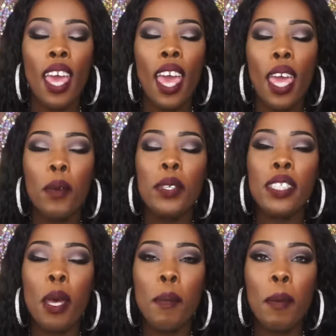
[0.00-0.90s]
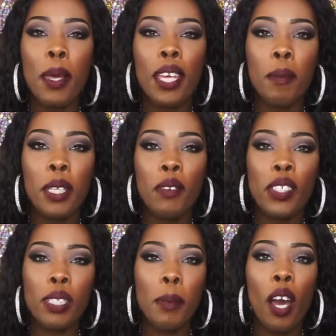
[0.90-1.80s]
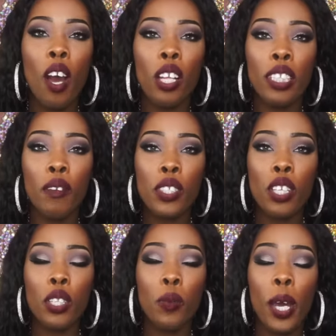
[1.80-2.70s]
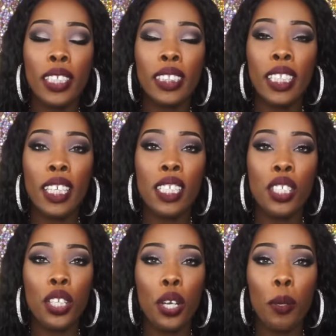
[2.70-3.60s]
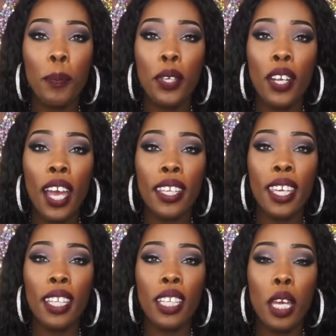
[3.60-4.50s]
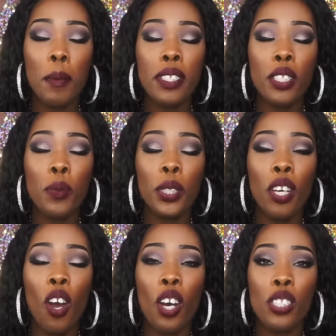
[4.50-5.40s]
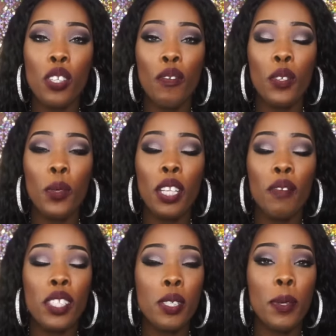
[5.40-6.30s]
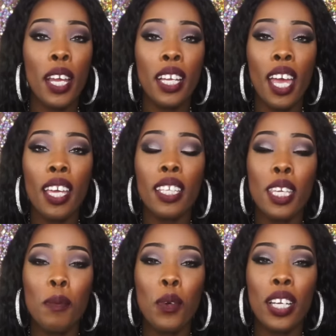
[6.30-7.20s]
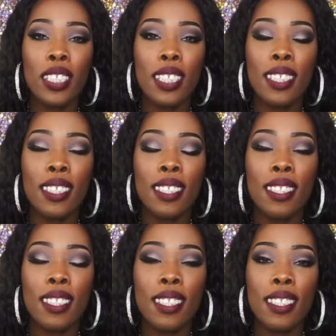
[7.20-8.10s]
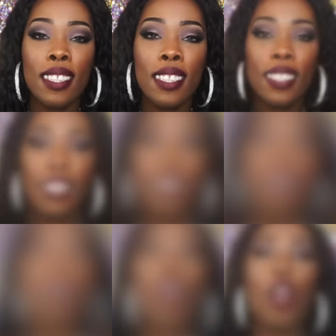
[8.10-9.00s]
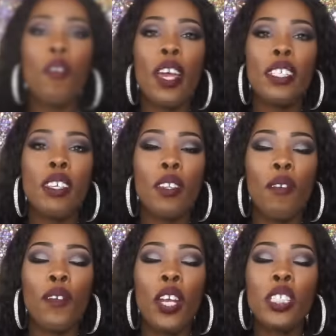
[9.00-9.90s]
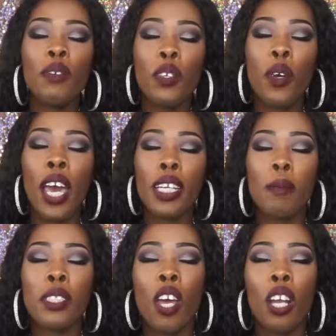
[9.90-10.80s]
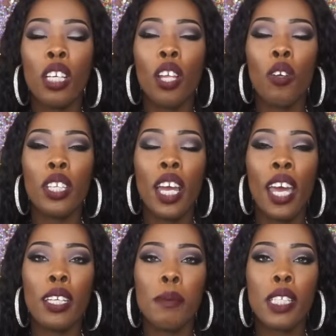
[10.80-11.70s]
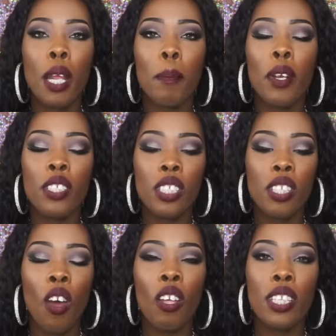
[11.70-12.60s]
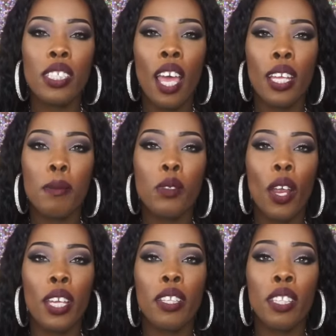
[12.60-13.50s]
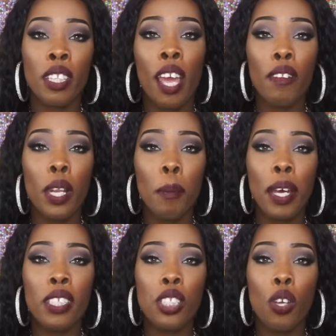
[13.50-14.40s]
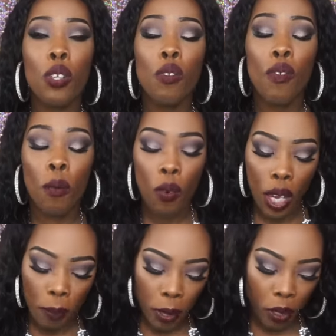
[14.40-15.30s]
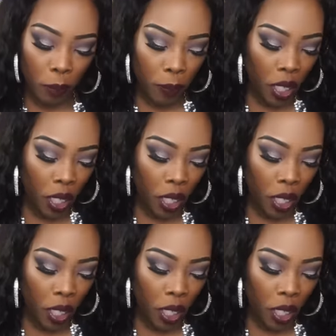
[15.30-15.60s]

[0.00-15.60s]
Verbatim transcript: Hey, what's up my makeup divas and my haul lovers on the YT? It's your girl Pure Eye Candy coming to you with the haul, so if you would love to see what I got, keep watching. Alright, so the first few items are clothing items, and I purchased all these items right now that I'm about to show you from Rainbow.